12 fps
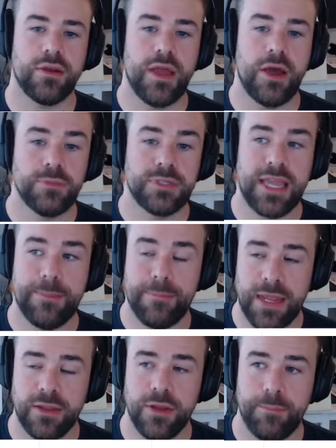helps get
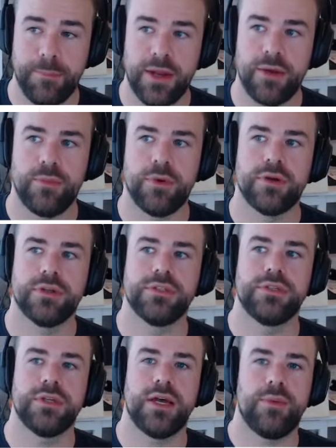me a lot better
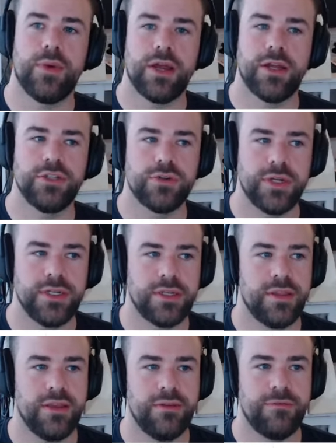was when I joined
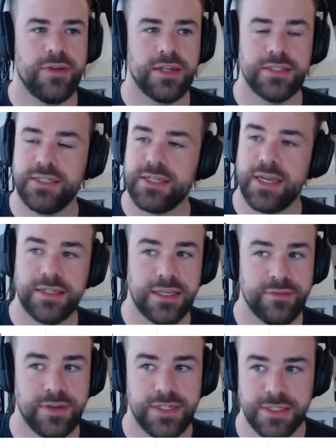the Fantasy Take
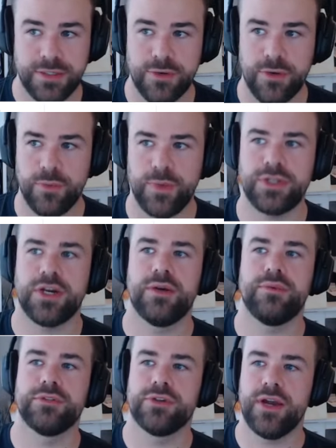TV Discord, which I
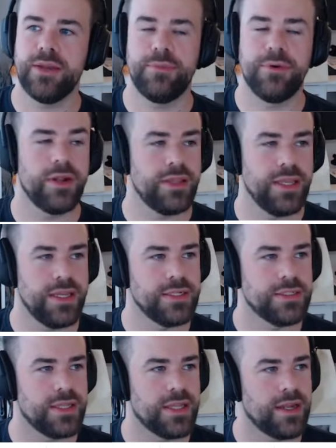will try and put a link
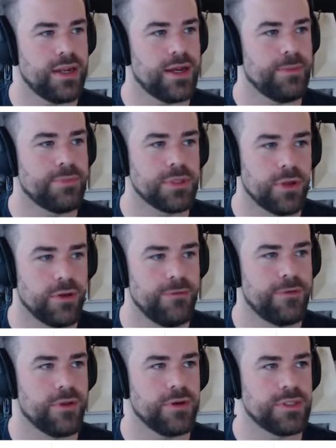into that below
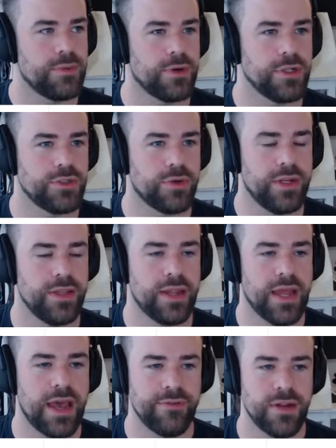for those that want to join
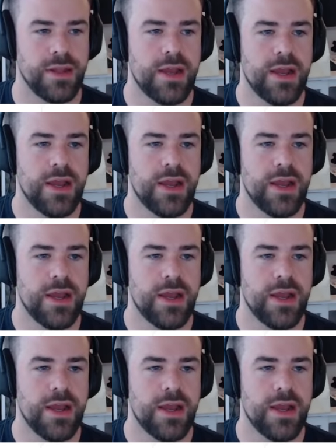that haven't.